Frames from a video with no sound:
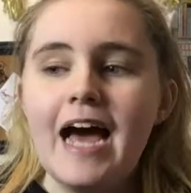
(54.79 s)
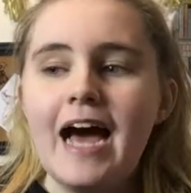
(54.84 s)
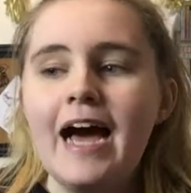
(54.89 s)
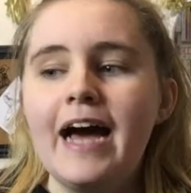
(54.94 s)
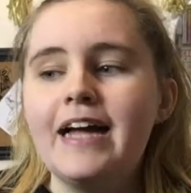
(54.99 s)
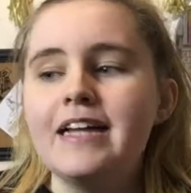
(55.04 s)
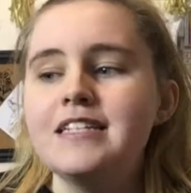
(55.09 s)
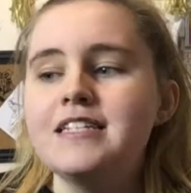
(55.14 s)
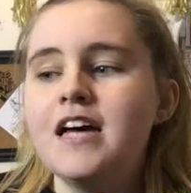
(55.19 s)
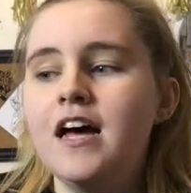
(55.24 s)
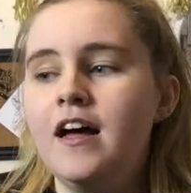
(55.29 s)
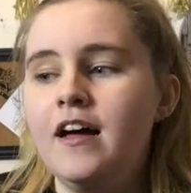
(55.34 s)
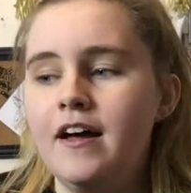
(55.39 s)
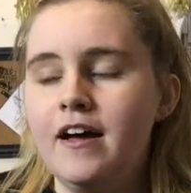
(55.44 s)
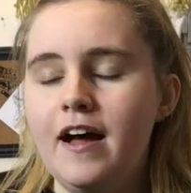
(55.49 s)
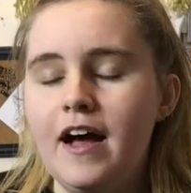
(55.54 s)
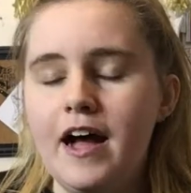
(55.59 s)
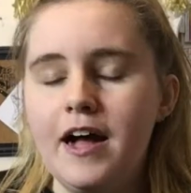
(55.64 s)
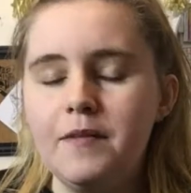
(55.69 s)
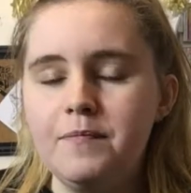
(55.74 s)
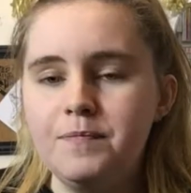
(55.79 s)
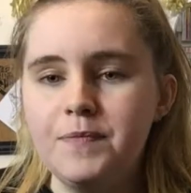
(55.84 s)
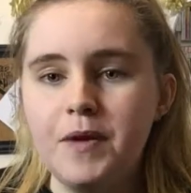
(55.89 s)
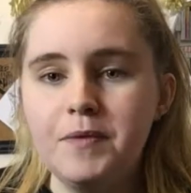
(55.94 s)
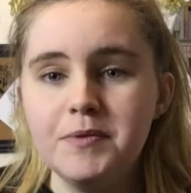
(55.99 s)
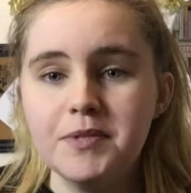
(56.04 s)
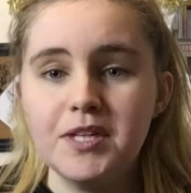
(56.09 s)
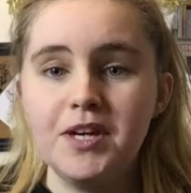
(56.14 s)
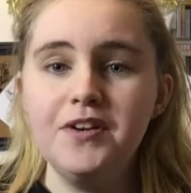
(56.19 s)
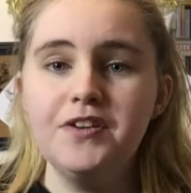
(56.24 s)
And I
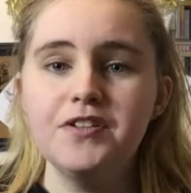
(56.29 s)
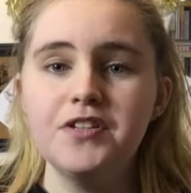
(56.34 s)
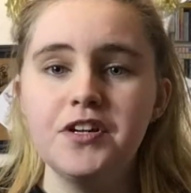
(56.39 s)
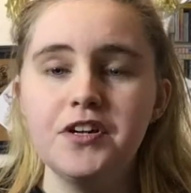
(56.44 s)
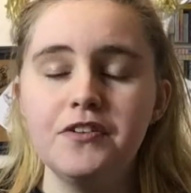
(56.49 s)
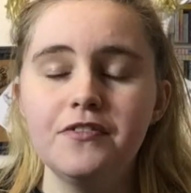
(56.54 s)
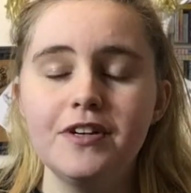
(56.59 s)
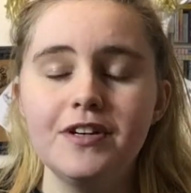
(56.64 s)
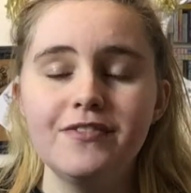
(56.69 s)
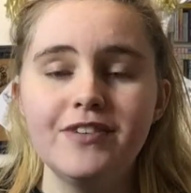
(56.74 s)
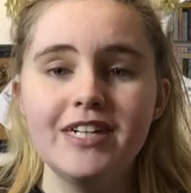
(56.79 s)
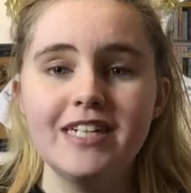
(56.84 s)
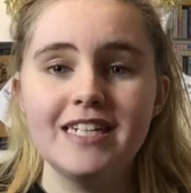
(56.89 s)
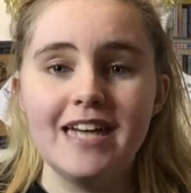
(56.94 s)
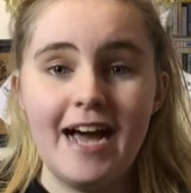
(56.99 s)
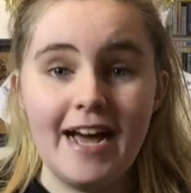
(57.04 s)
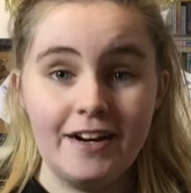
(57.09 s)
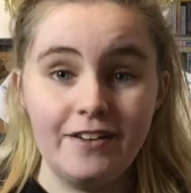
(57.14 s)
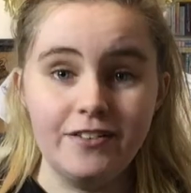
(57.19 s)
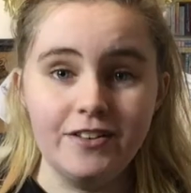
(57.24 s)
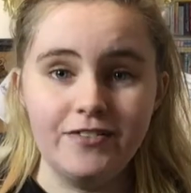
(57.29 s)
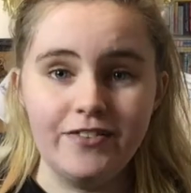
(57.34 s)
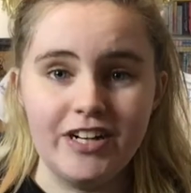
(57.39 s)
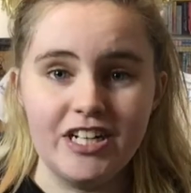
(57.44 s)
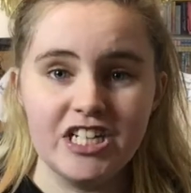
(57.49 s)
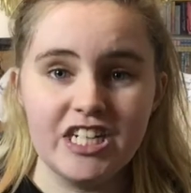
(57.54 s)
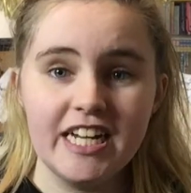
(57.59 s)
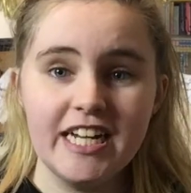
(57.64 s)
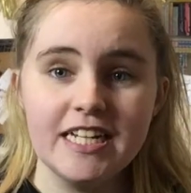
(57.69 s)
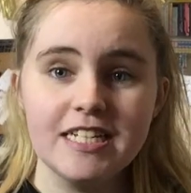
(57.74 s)
was going to reread Anna and the
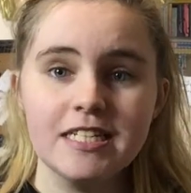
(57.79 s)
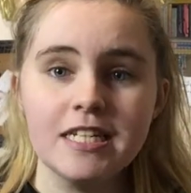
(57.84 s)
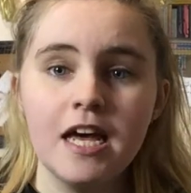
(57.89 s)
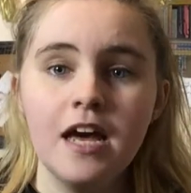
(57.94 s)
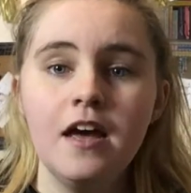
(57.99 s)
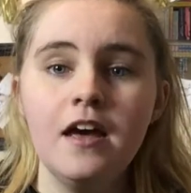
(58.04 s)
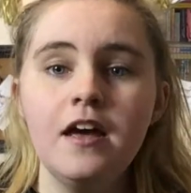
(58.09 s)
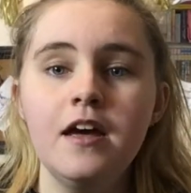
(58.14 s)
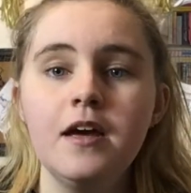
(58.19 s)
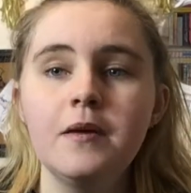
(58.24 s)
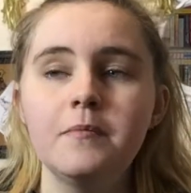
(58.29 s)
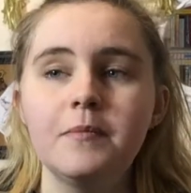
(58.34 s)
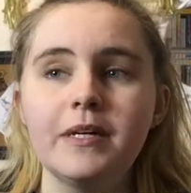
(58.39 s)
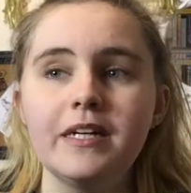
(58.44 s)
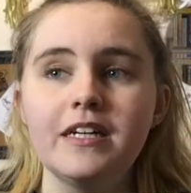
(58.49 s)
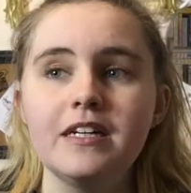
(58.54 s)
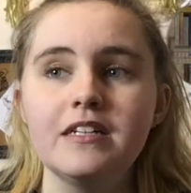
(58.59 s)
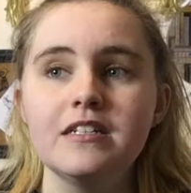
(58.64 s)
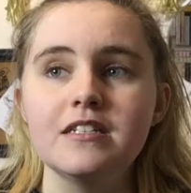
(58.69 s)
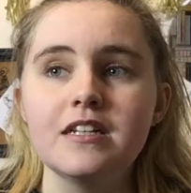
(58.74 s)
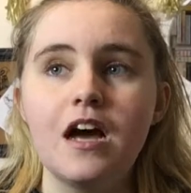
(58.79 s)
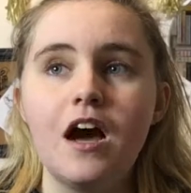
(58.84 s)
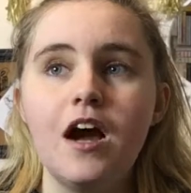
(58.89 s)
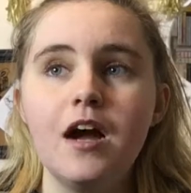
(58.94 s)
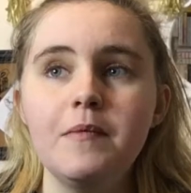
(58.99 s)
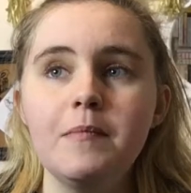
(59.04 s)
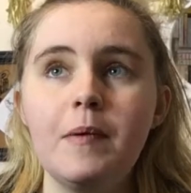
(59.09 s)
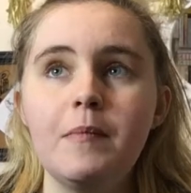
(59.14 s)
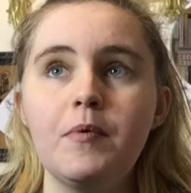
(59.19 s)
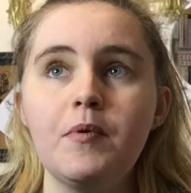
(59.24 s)
French Kiss because I
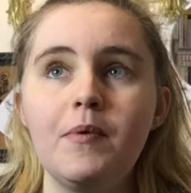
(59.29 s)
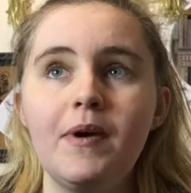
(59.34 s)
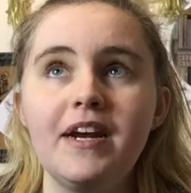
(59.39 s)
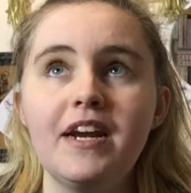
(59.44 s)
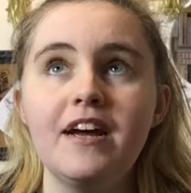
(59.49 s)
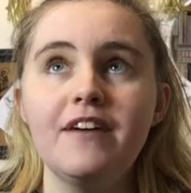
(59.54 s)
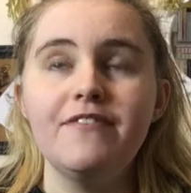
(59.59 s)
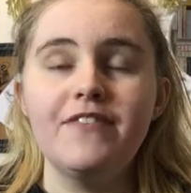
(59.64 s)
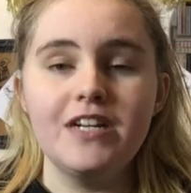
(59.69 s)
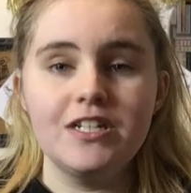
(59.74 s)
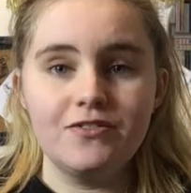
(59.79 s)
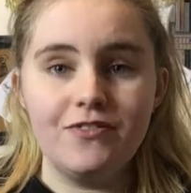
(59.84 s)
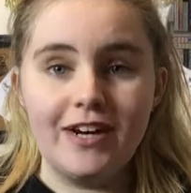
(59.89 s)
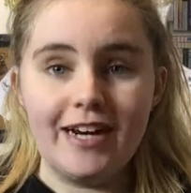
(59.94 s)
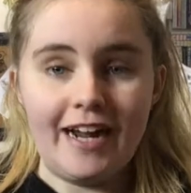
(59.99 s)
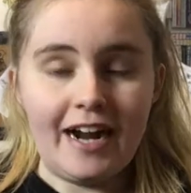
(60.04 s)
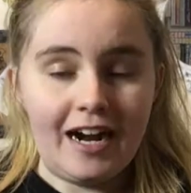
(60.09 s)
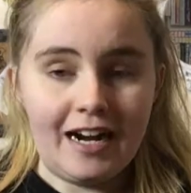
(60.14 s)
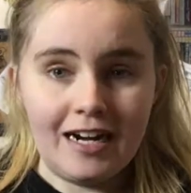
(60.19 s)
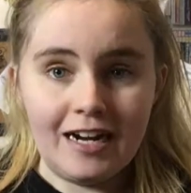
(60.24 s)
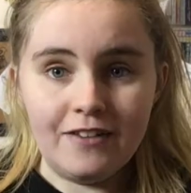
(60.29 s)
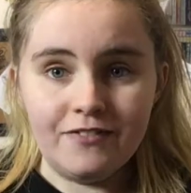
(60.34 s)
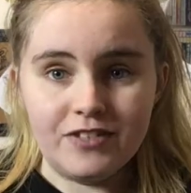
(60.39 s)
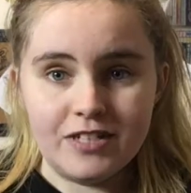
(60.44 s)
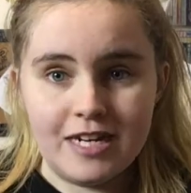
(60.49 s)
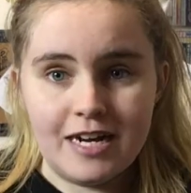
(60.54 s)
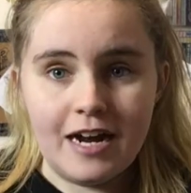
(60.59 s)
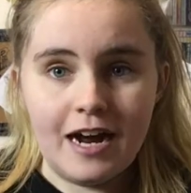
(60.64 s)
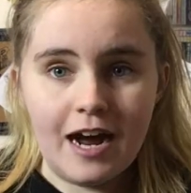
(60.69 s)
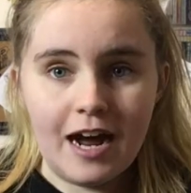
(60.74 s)
remember when I first read it, I loved
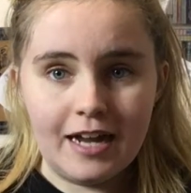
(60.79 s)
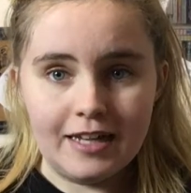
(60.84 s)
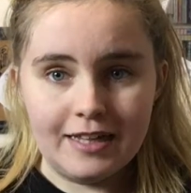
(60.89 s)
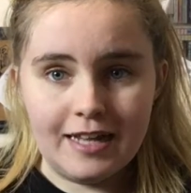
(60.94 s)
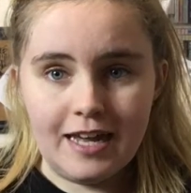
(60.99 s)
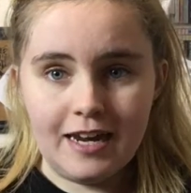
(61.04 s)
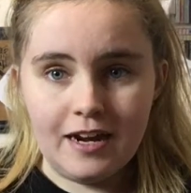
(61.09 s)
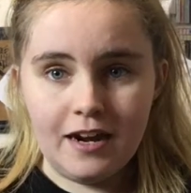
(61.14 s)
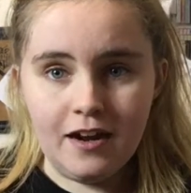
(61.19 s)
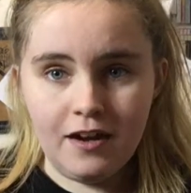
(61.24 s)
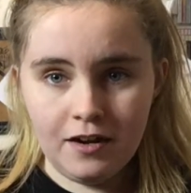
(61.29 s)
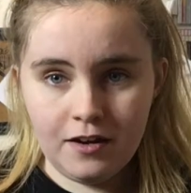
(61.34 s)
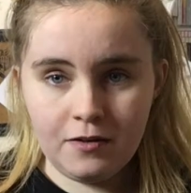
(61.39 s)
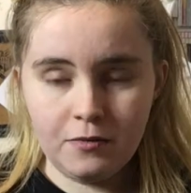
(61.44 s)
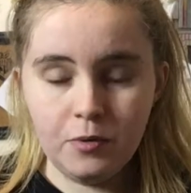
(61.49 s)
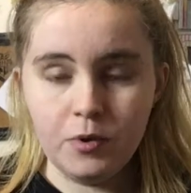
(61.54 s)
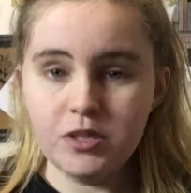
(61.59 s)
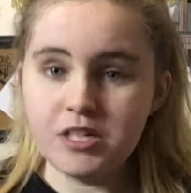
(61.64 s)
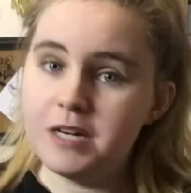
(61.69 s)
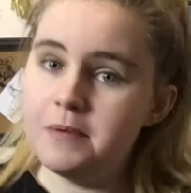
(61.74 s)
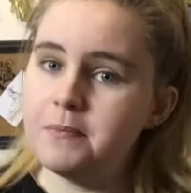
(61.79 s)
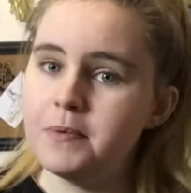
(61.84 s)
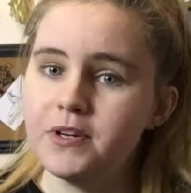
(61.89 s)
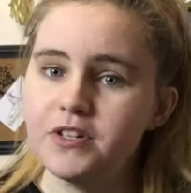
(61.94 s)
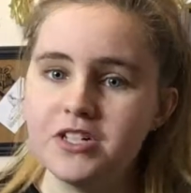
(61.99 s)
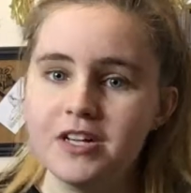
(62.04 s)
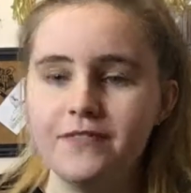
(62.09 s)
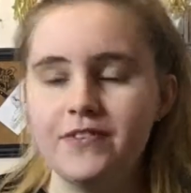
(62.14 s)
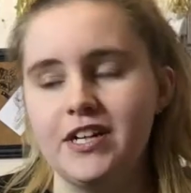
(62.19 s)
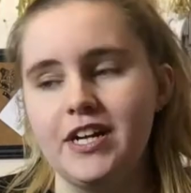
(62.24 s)
it, and then watching
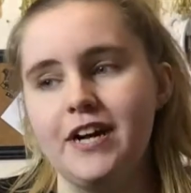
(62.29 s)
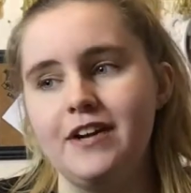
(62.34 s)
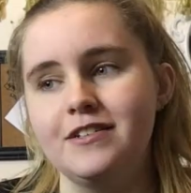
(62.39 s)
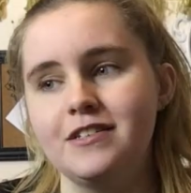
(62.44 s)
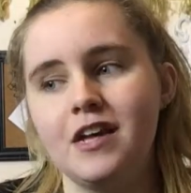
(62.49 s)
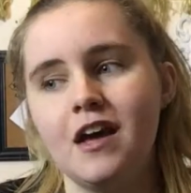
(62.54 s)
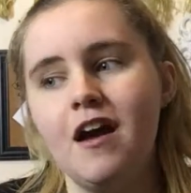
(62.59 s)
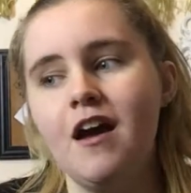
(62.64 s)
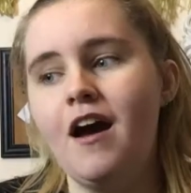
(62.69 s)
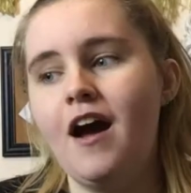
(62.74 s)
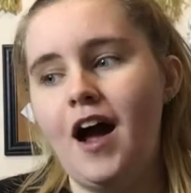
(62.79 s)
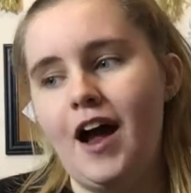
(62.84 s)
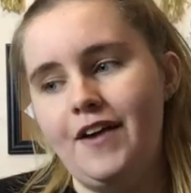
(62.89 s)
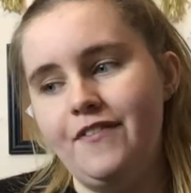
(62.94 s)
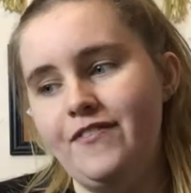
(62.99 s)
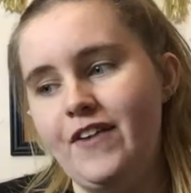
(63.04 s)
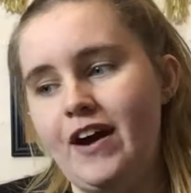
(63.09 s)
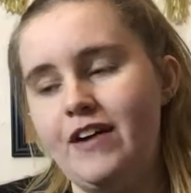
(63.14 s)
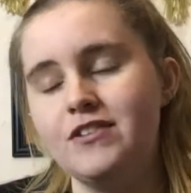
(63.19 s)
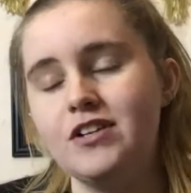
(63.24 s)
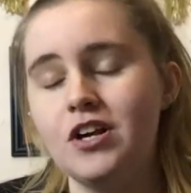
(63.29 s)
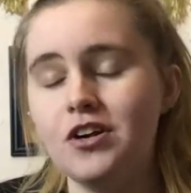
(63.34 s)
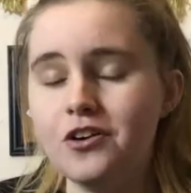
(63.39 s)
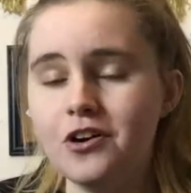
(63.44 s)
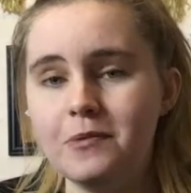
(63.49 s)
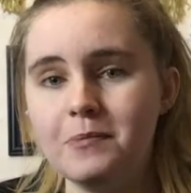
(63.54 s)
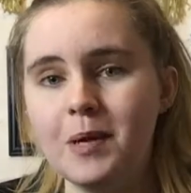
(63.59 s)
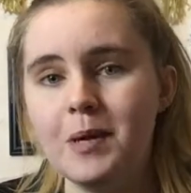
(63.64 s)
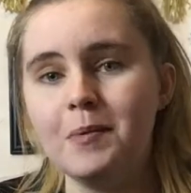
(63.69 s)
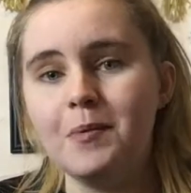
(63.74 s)
booktube videos, I found a lot
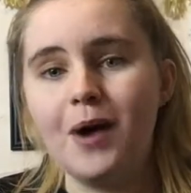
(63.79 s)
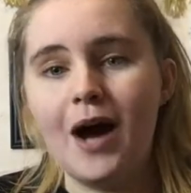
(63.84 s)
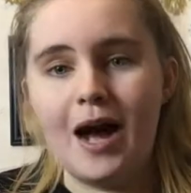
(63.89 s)
of people